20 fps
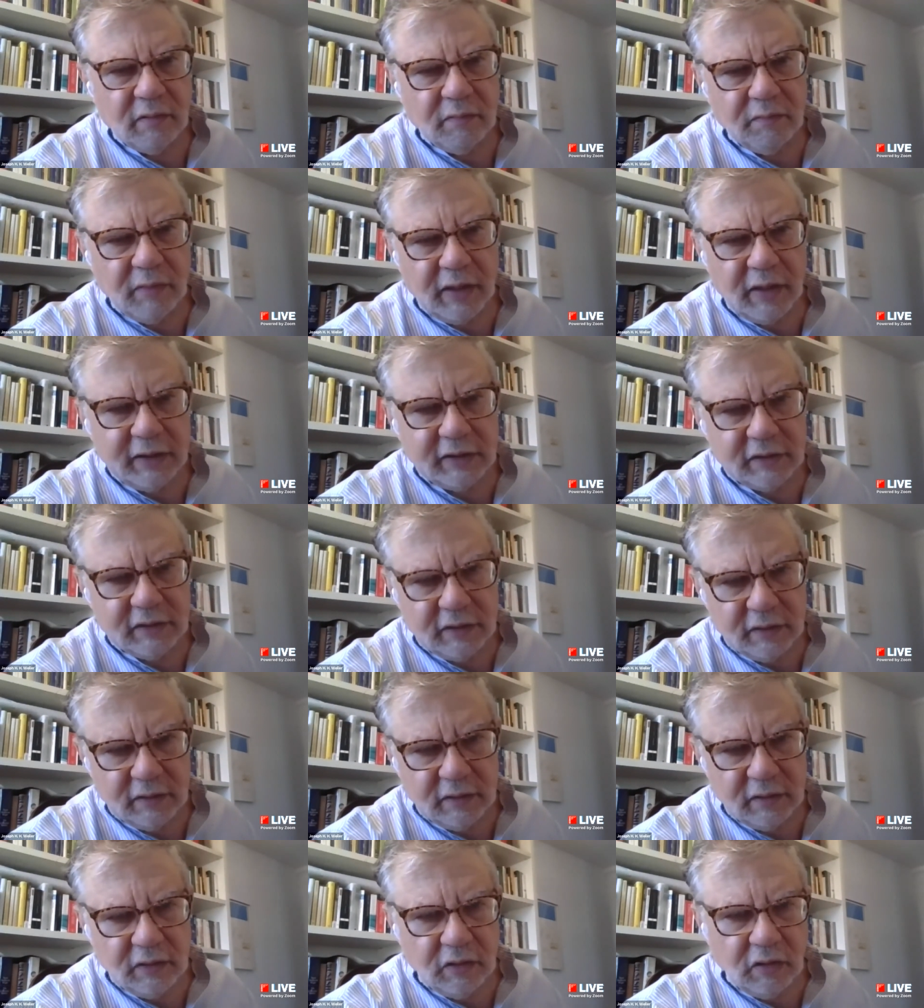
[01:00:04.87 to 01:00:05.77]
might
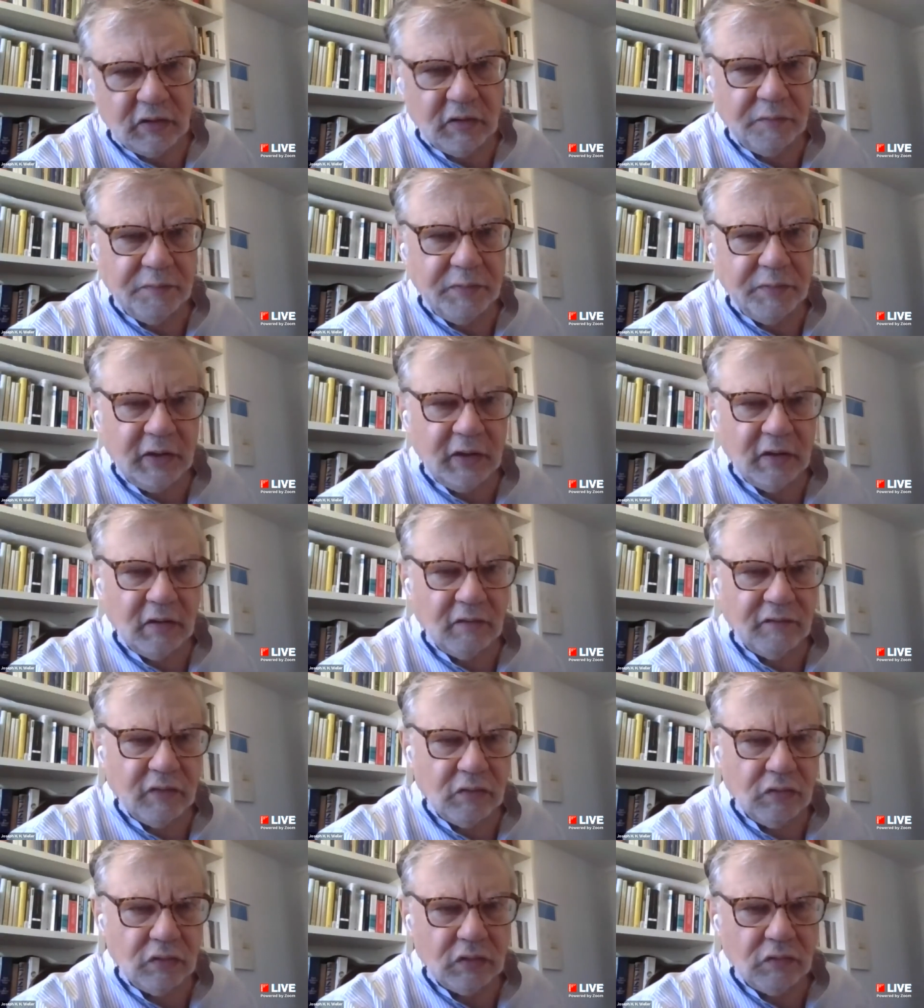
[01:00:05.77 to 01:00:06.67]
not be
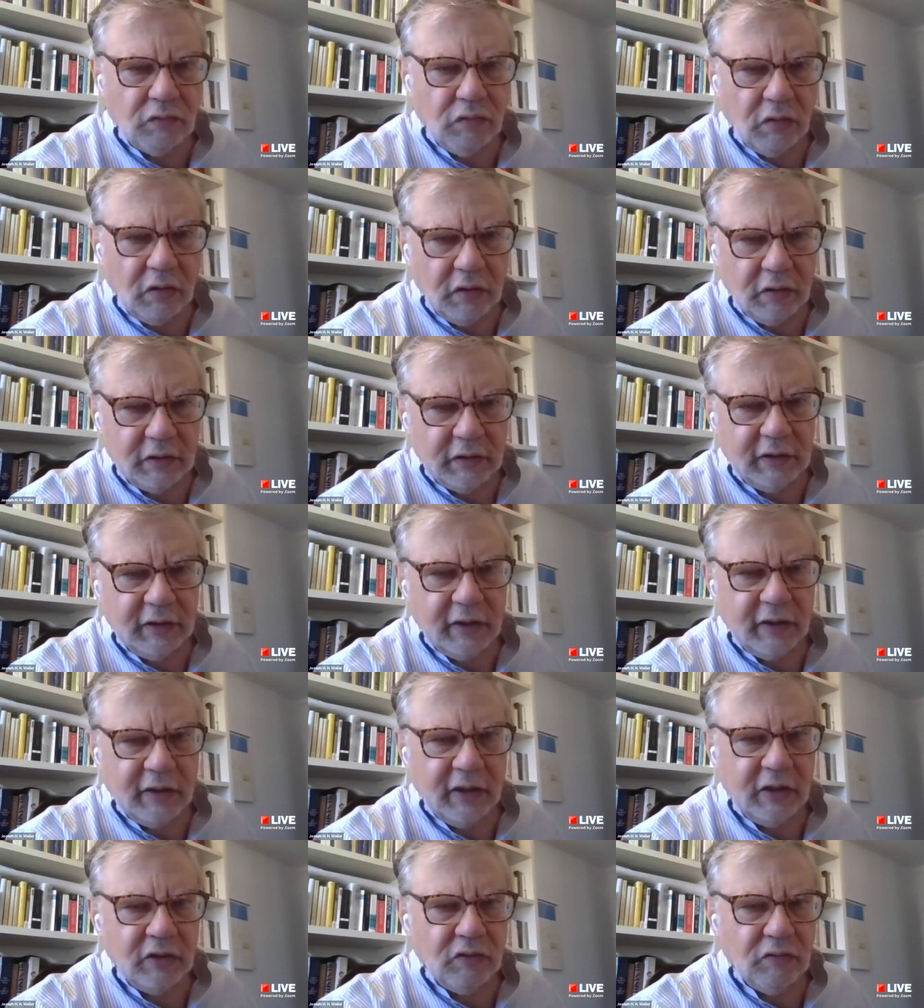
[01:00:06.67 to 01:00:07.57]
of a good quality
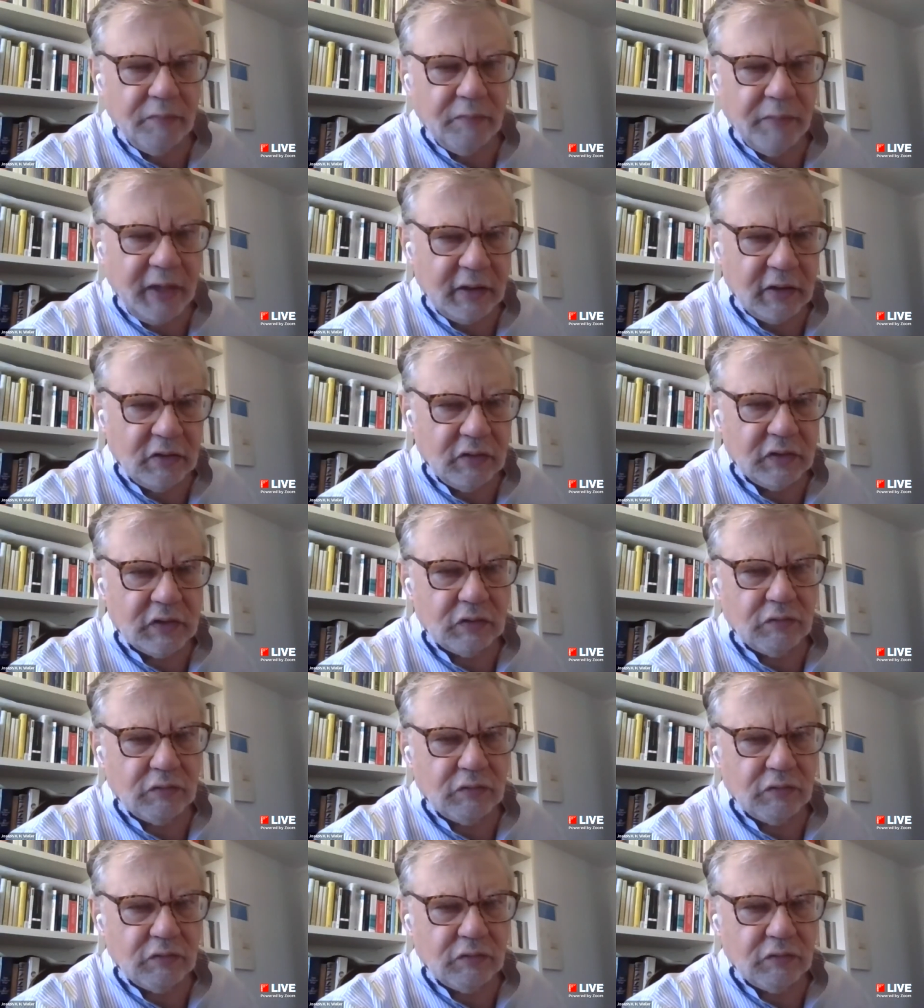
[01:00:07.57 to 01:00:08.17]
and then you're back to